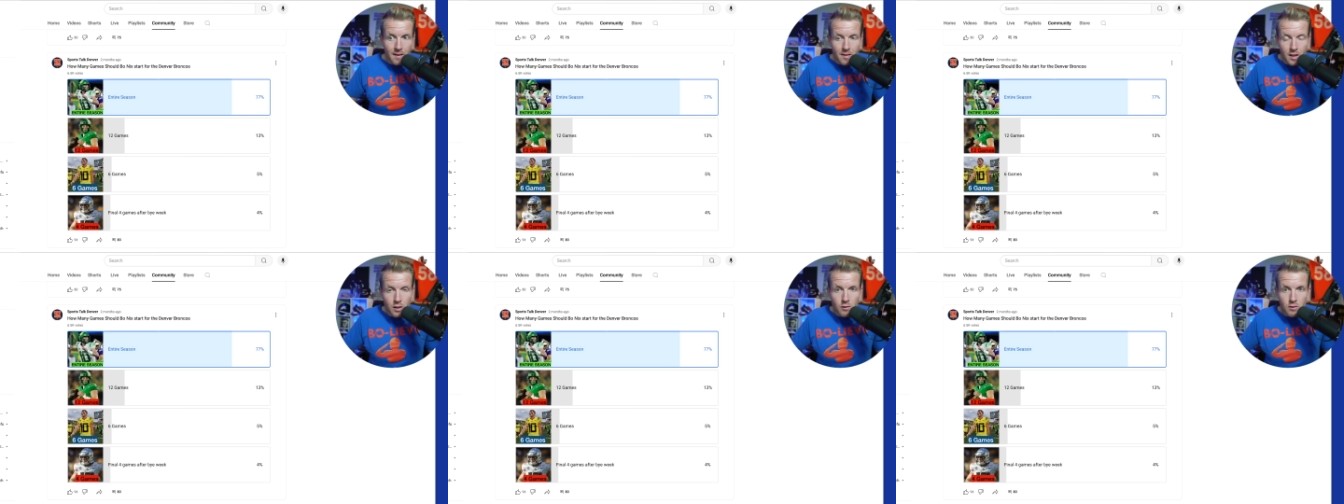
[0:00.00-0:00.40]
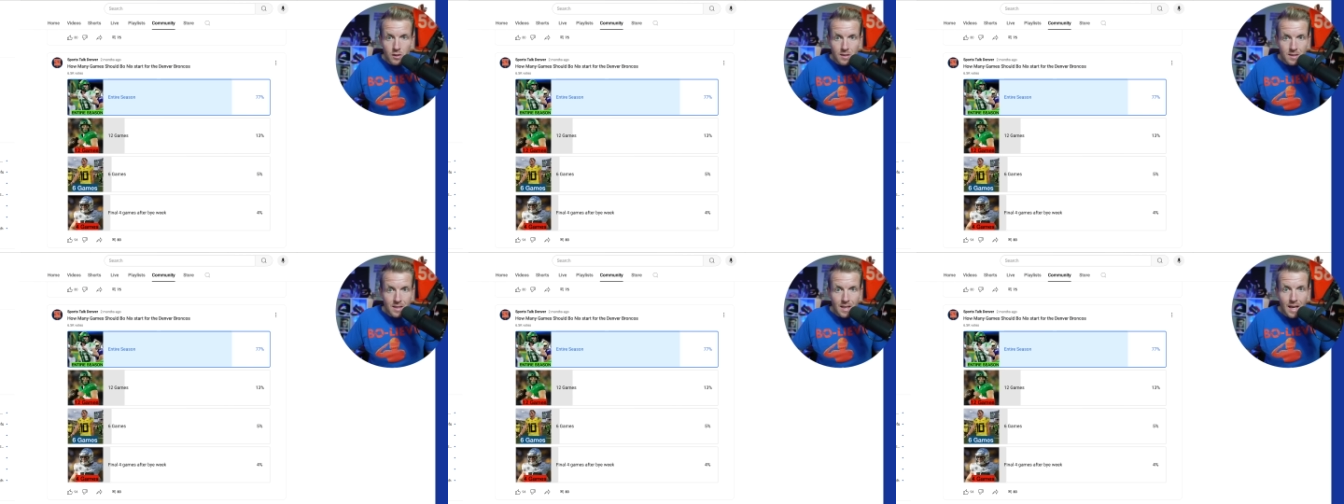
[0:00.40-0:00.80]
And then you
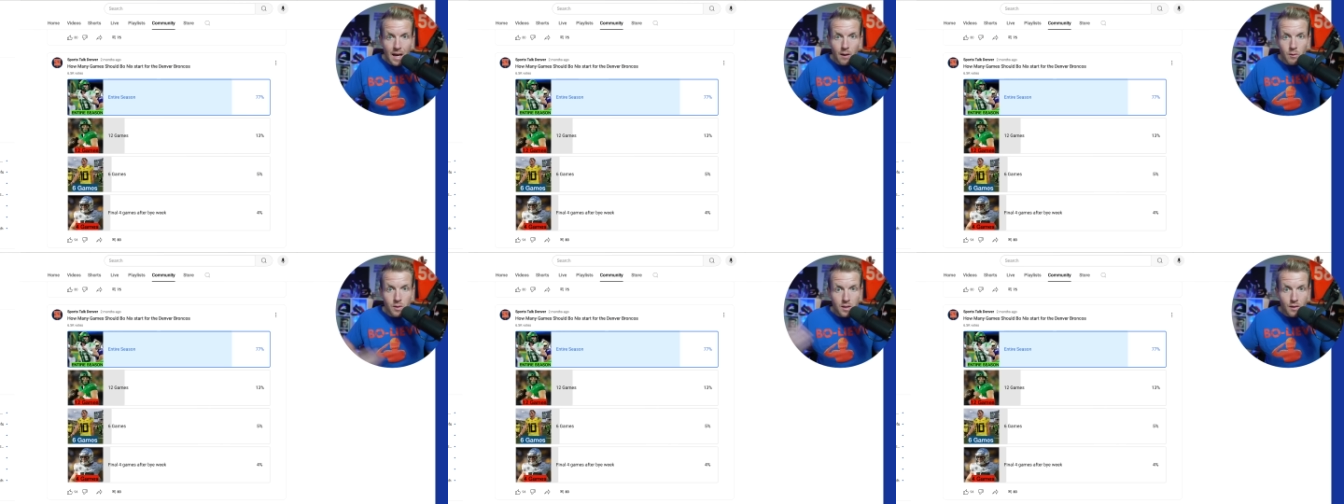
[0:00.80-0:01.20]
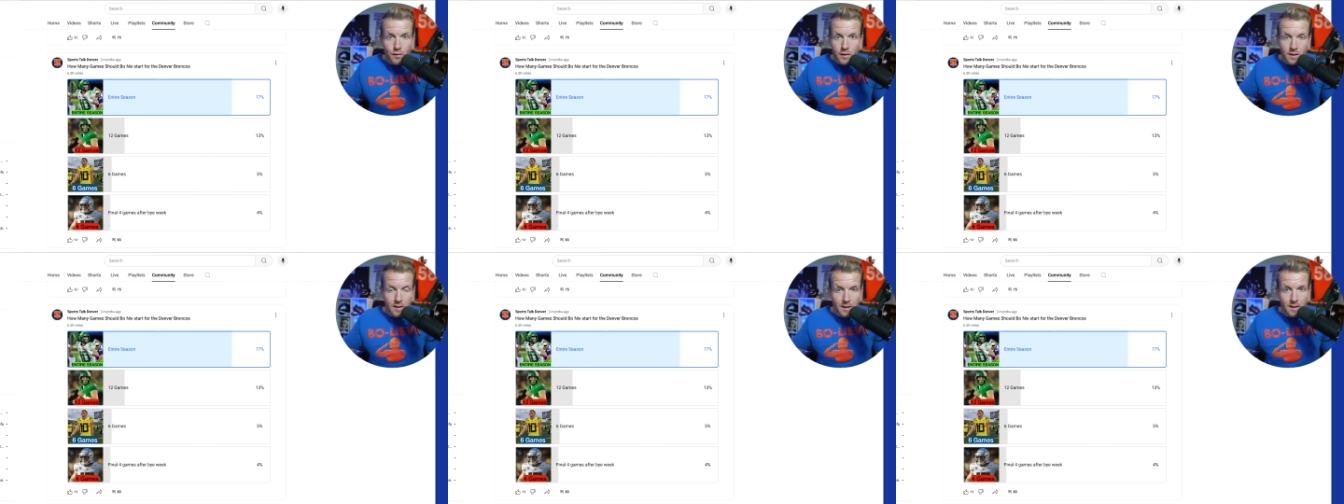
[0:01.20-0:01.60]
just see how
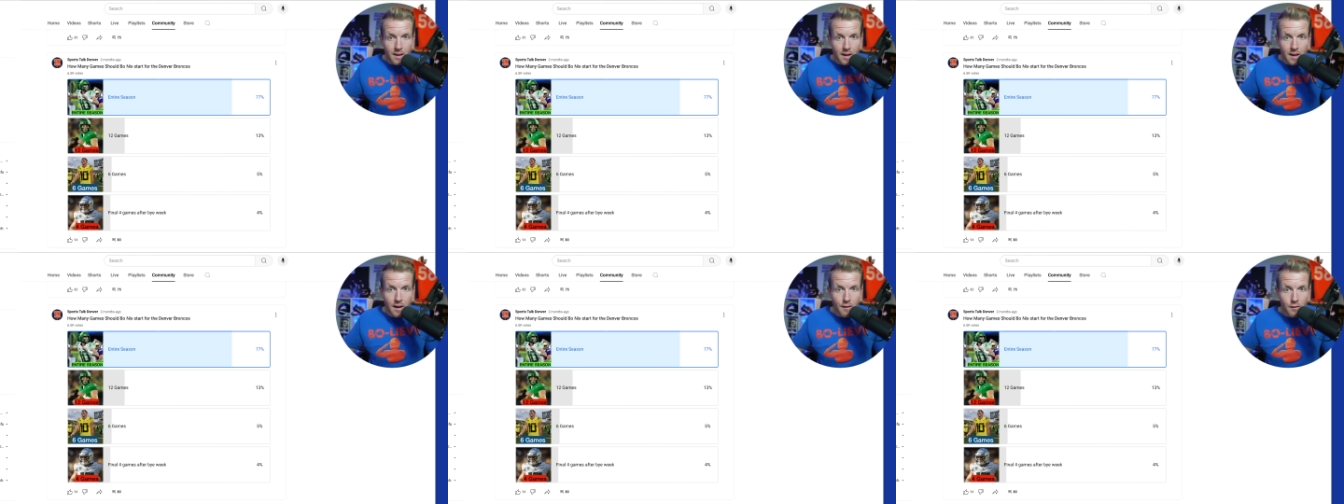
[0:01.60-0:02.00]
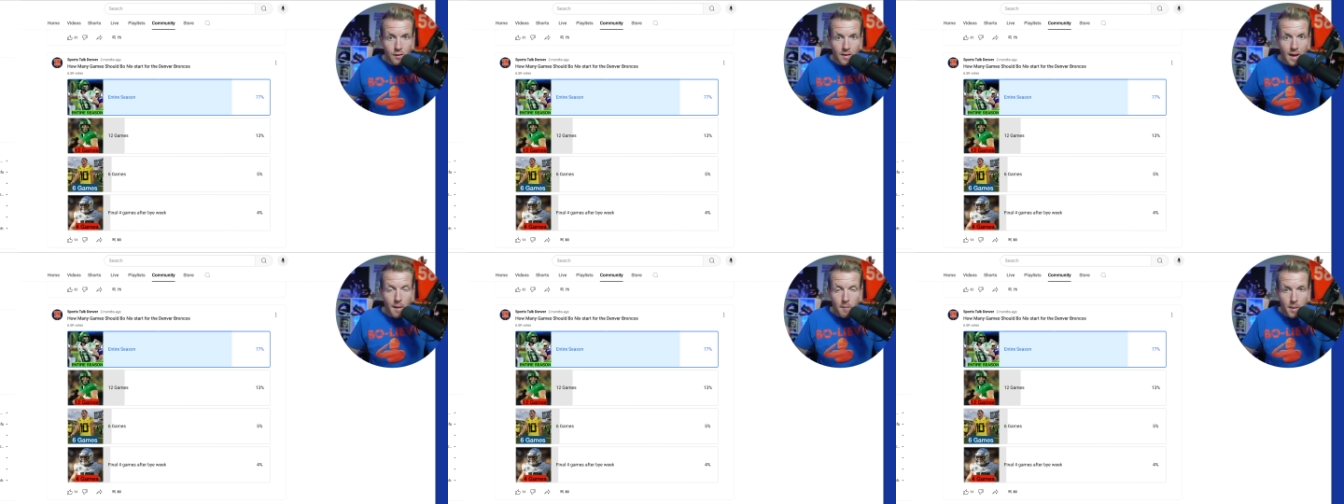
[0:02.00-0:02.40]
differently they
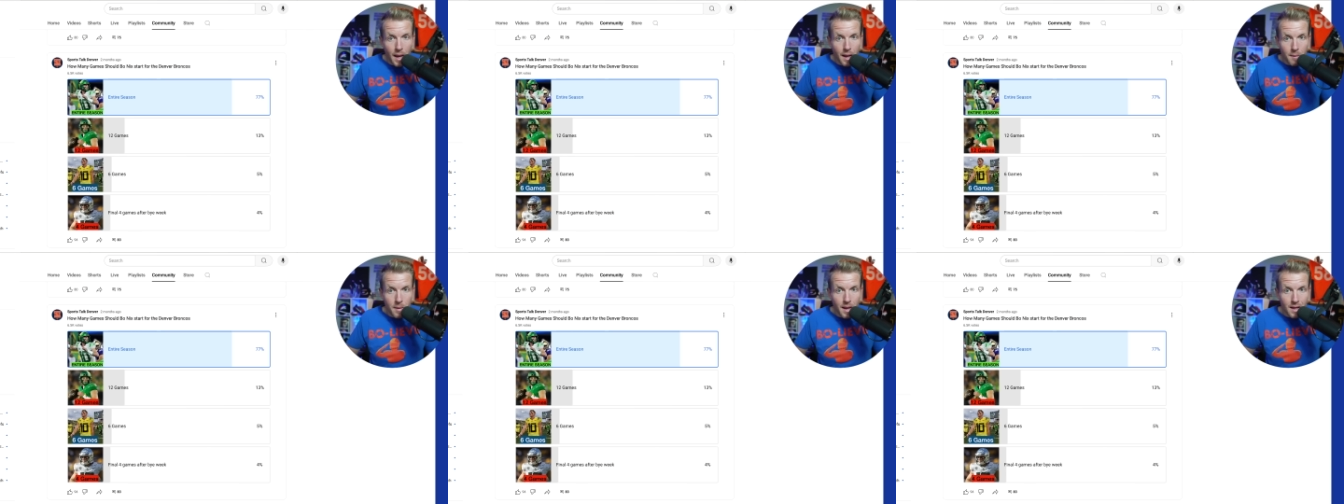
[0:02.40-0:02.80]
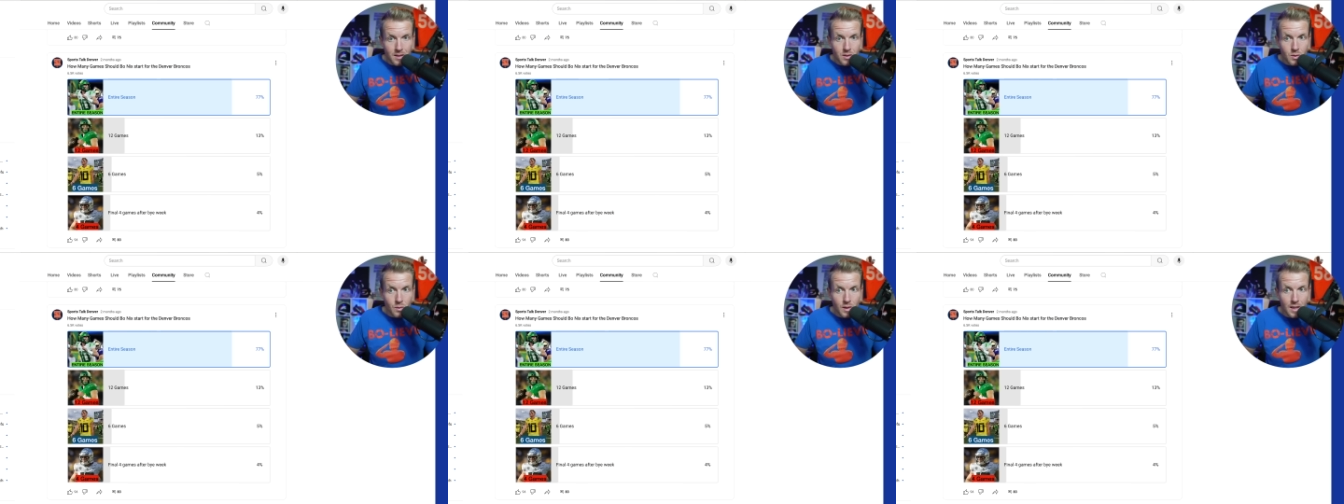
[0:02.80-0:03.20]
covered that backpack
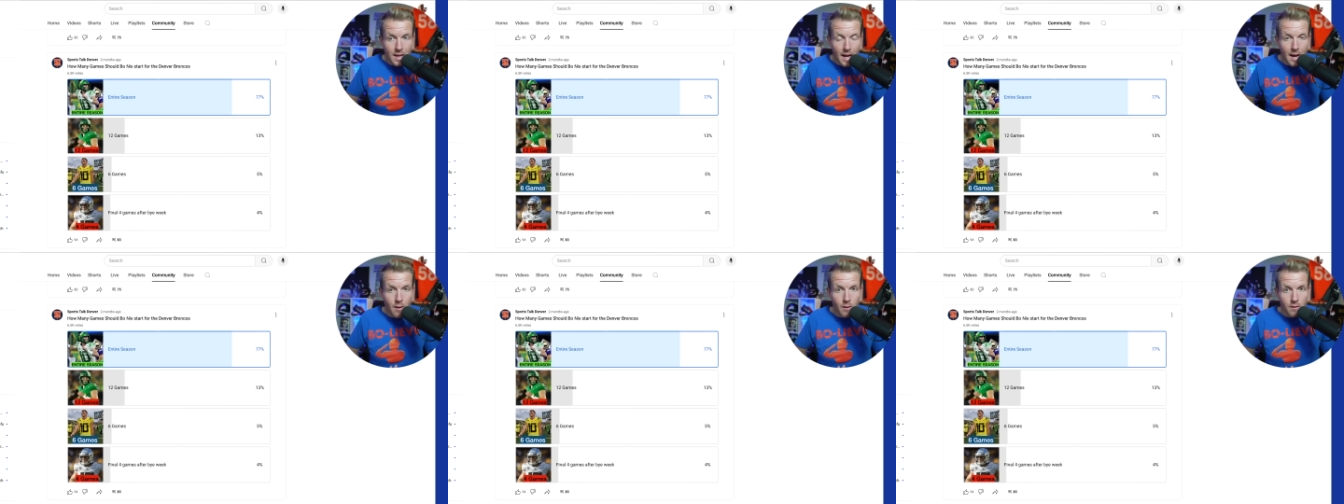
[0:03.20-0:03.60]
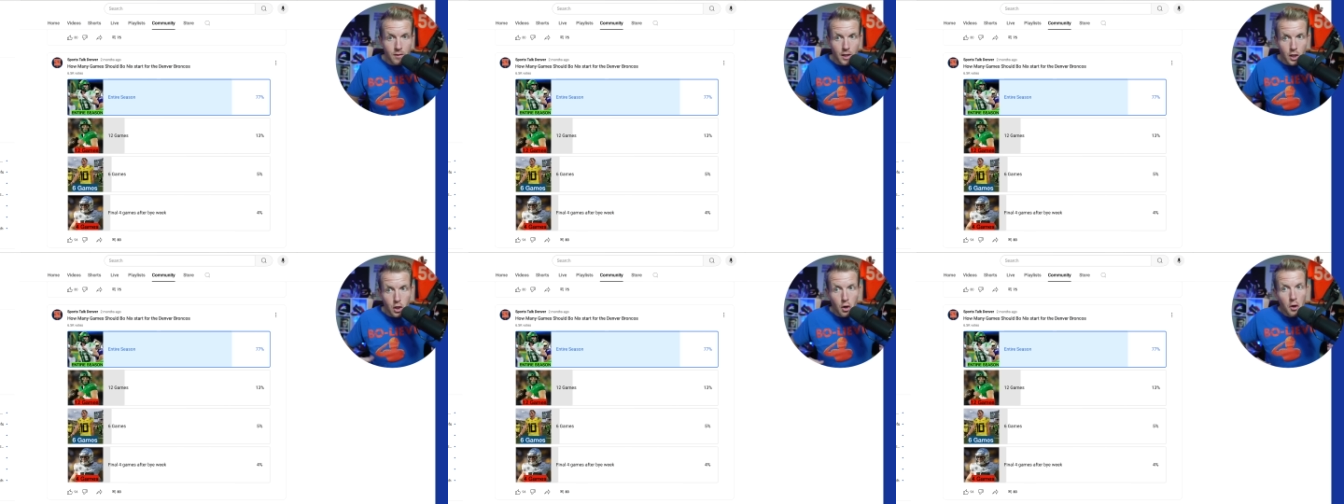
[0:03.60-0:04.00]
story now of like,